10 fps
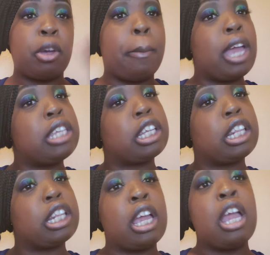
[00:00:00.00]
So
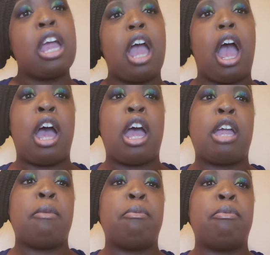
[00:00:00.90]
basically,
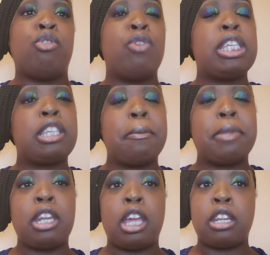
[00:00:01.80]
I'm doing
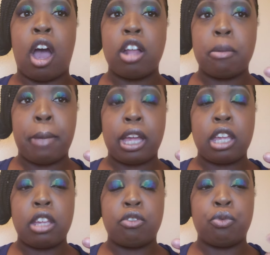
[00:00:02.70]
something in all of my
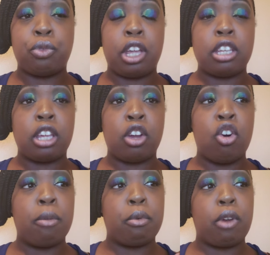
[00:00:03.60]
that
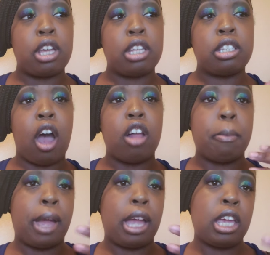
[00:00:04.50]
incorporates
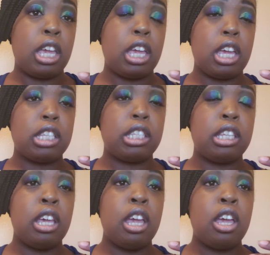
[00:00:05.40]
all of my kids,
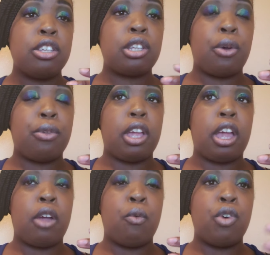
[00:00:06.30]
so
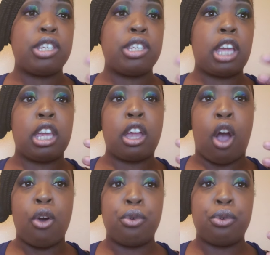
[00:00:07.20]
that once they
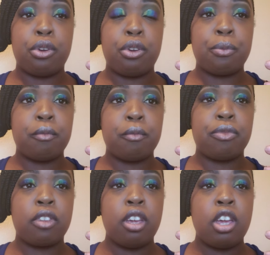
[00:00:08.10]
get older,
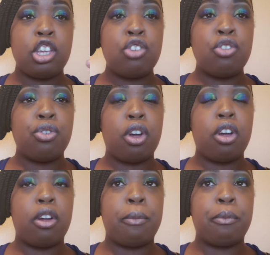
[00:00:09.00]

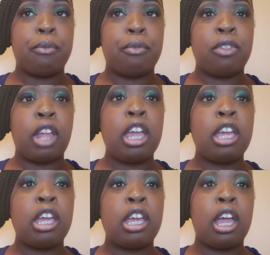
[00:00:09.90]
they
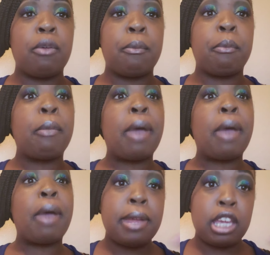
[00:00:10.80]
can, by
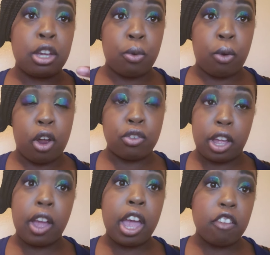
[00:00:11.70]
the time they get grown,
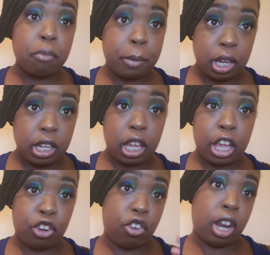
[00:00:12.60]
they'll have
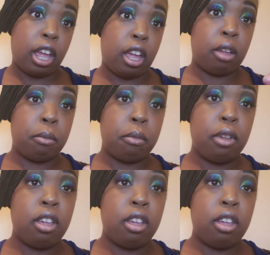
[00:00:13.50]
money in their name